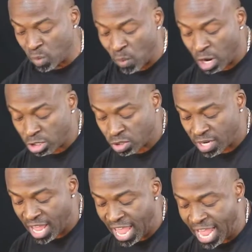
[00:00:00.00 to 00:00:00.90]
We're also
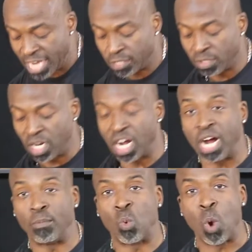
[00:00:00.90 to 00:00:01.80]
going to add
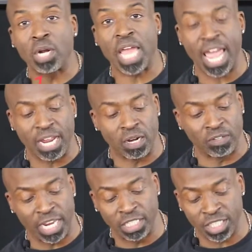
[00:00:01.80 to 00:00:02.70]
1 egg.
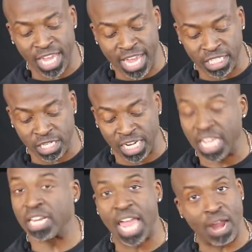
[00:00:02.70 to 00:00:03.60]
Okay, this egg is,
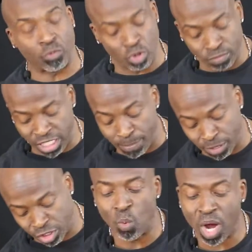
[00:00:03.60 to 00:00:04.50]
again, at room
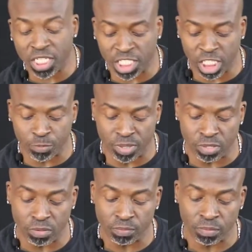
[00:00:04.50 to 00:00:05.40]
temperature. 1 teaspoon